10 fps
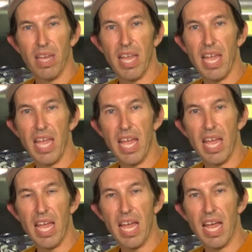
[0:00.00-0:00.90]

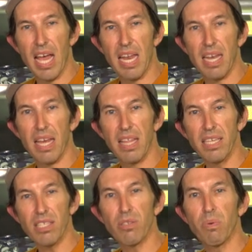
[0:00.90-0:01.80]
And
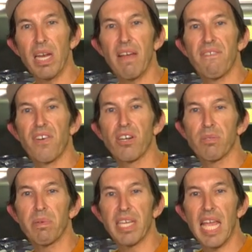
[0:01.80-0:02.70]
this is when I
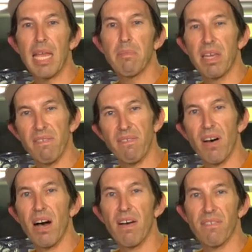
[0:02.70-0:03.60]
first became
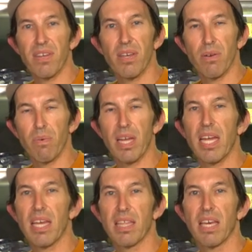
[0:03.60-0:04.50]
involved
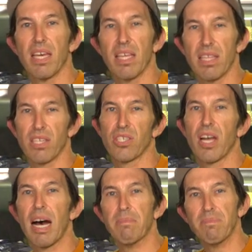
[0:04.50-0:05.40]
with this
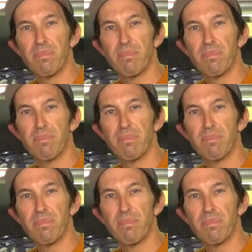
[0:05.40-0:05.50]
shop.